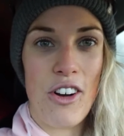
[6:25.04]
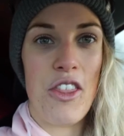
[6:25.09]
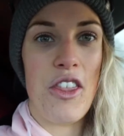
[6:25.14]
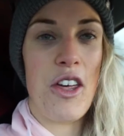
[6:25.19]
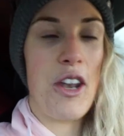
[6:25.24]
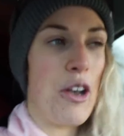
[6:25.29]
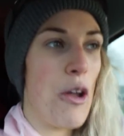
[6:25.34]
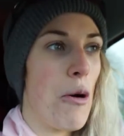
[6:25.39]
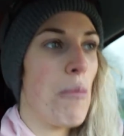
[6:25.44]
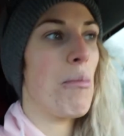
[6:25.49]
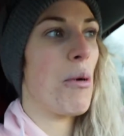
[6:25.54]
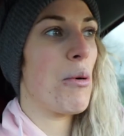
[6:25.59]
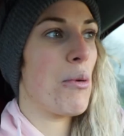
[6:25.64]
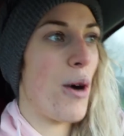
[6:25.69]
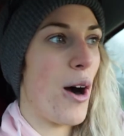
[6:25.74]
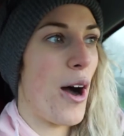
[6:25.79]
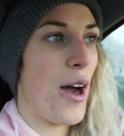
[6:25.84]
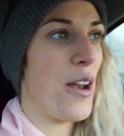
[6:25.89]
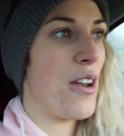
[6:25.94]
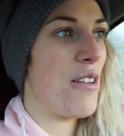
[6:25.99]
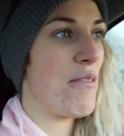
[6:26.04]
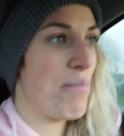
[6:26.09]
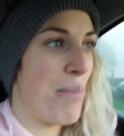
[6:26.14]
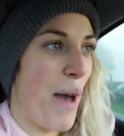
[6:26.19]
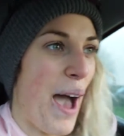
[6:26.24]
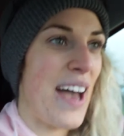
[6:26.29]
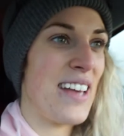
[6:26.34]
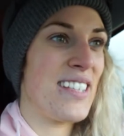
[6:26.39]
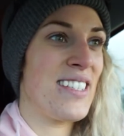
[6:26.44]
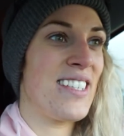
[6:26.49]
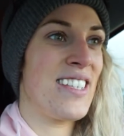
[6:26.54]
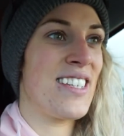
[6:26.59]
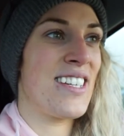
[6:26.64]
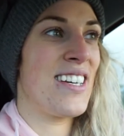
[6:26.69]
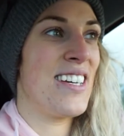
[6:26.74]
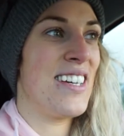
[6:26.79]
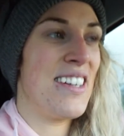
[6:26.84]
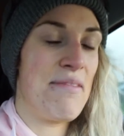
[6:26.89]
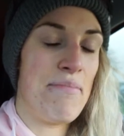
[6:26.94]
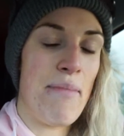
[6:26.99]
got the number one best
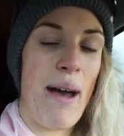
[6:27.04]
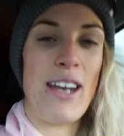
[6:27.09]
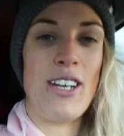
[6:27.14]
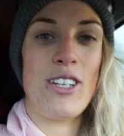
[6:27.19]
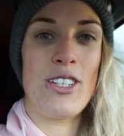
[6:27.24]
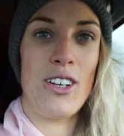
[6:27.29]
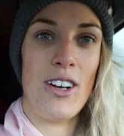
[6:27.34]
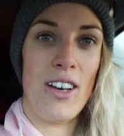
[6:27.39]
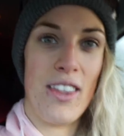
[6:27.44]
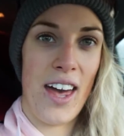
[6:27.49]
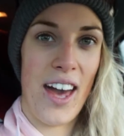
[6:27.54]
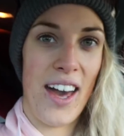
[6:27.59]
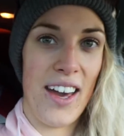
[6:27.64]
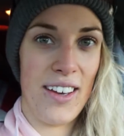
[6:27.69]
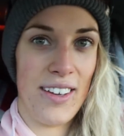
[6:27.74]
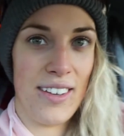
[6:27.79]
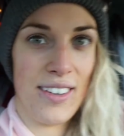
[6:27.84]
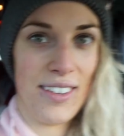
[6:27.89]
mentor though,